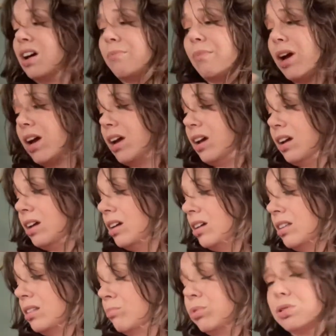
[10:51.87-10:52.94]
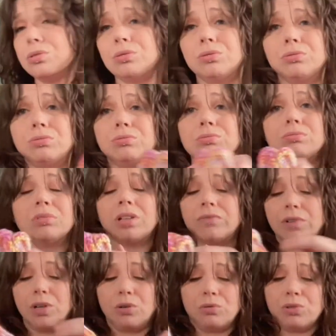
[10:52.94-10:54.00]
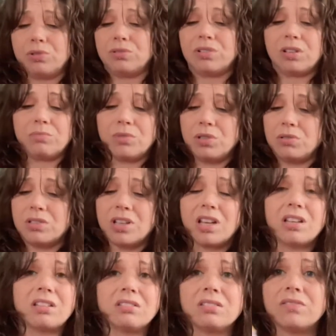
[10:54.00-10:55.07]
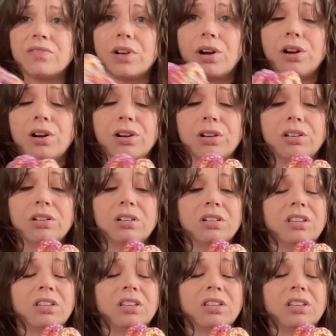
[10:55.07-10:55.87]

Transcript: The blue Love Note used up 2 skeins of yarn